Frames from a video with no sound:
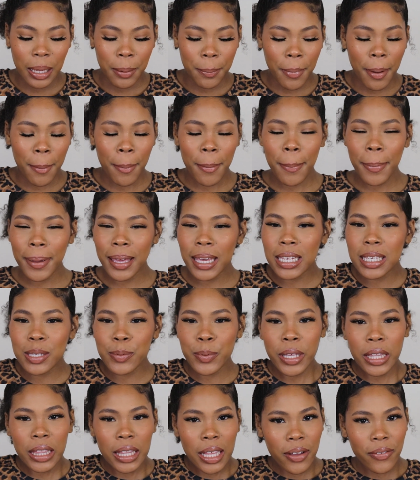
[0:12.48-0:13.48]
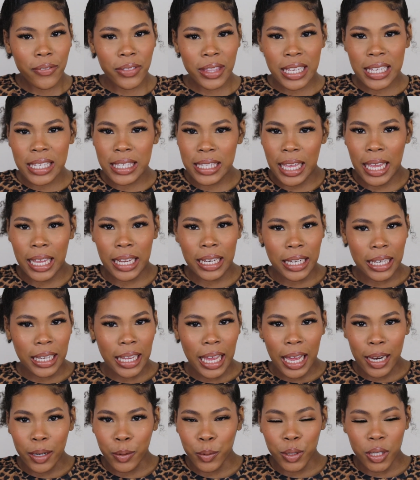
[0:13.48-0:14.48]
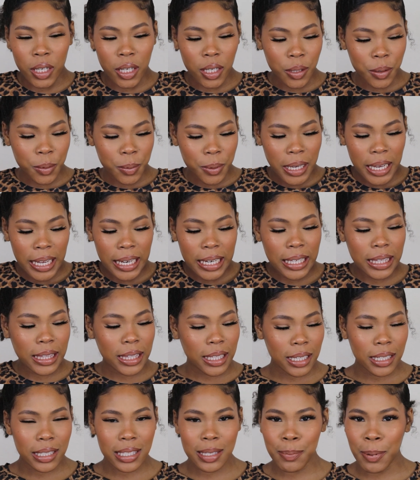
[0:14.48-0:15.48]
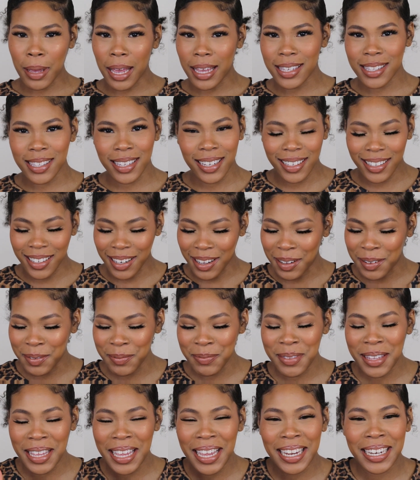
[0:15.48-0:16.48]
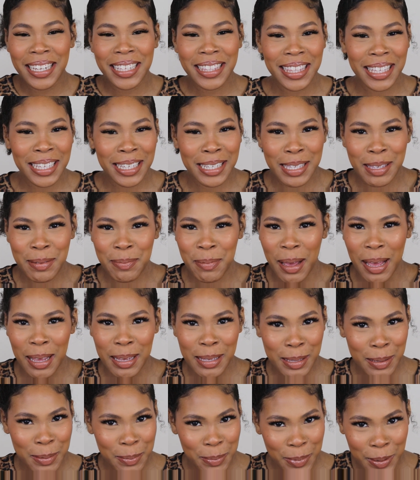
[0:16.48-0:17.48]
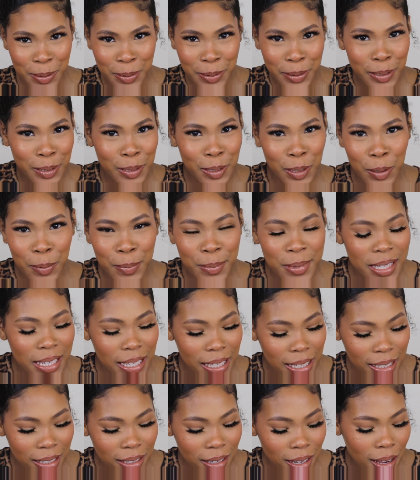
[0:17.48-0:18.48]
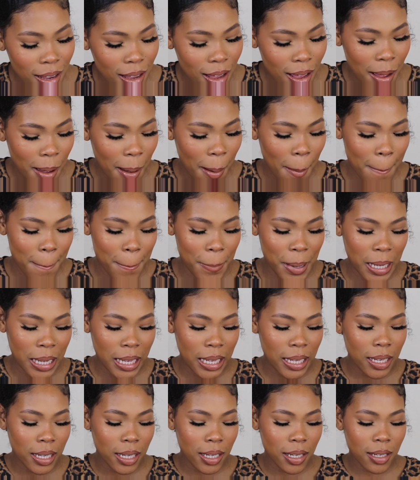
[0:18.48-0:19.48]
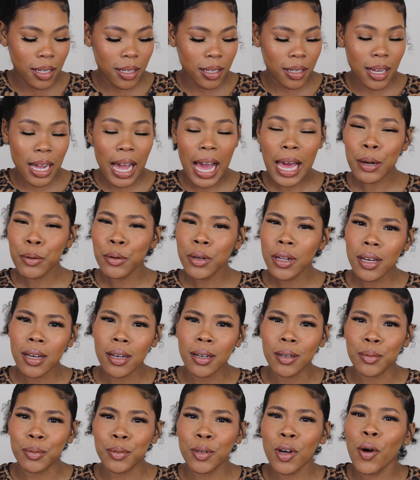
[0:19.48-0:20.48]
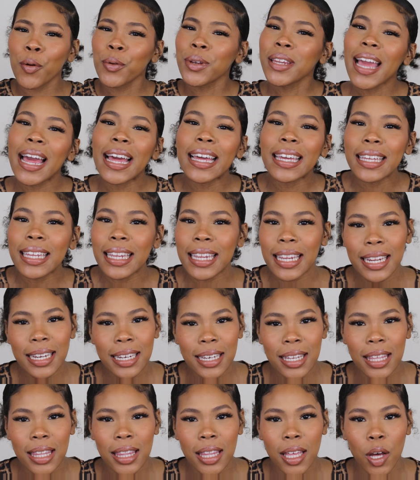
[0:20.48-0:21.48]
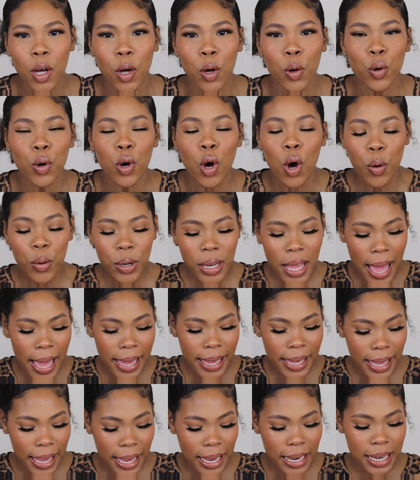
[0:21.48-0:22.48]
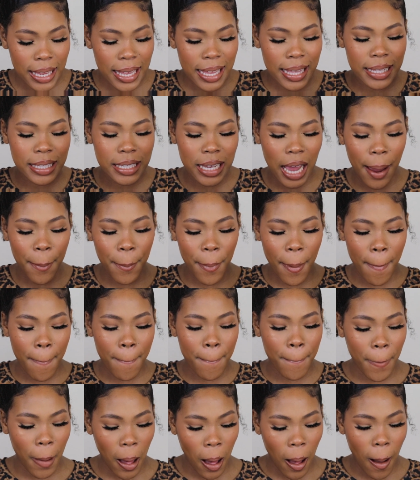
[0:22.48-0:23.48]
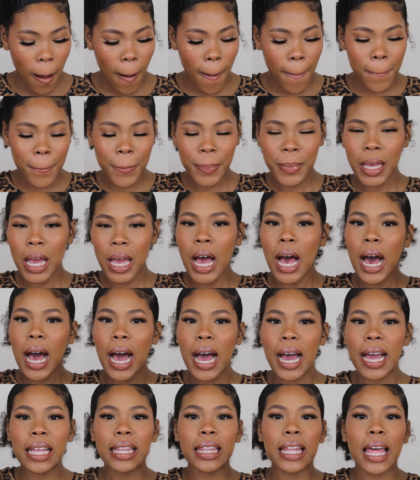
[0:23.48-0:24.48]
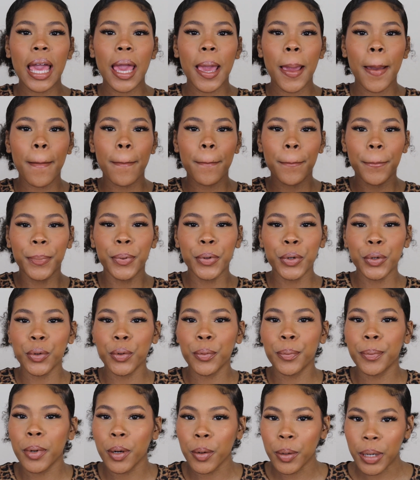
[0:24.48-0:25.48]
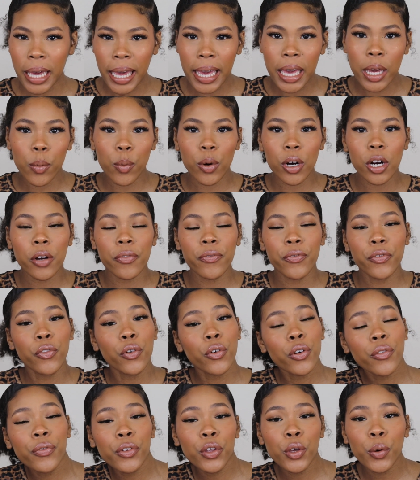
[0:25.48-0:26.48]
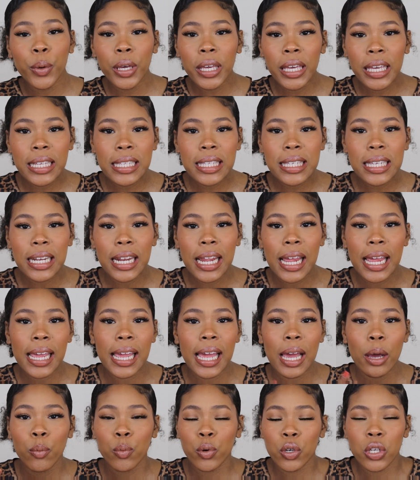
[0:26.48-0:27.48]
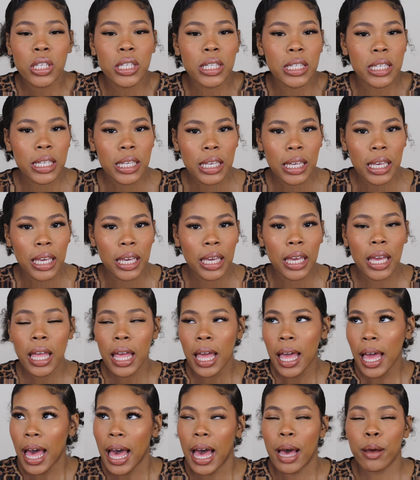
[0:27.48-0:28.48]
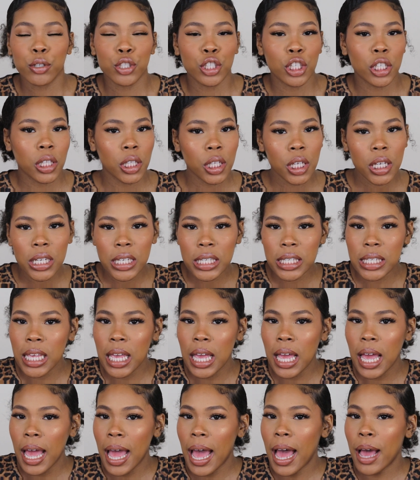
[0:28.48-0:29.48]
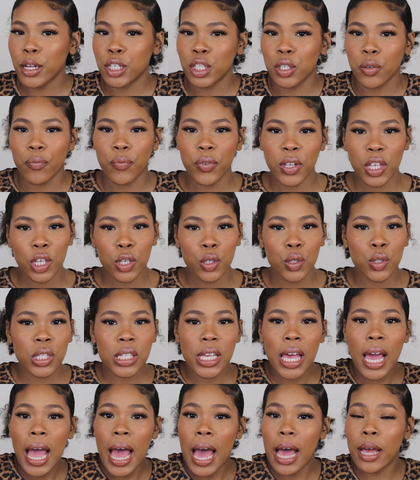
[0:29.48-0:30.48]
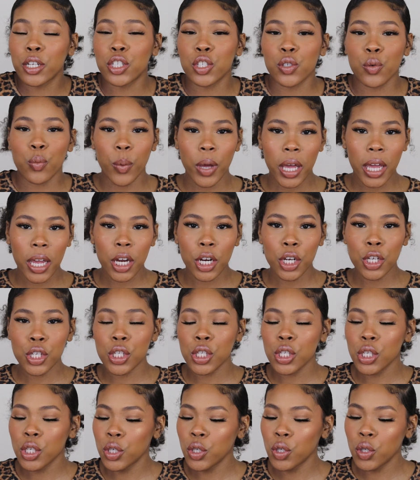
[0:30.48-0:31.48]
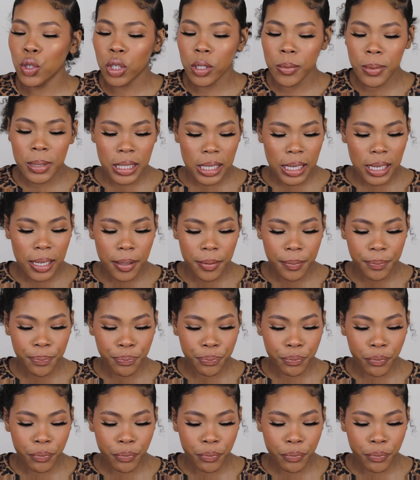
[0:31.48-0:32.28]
Maybe because we love this honey, I don't know. Anything is possible. Like now, anything is possible, you know what I'm saying? But I don't know. Cognac candy though. Cognac candy diamond bomb highlight boom, okay? We're reviewing it today and we're seeing how she looks, how she feels, how she wears, you know what I'm saying?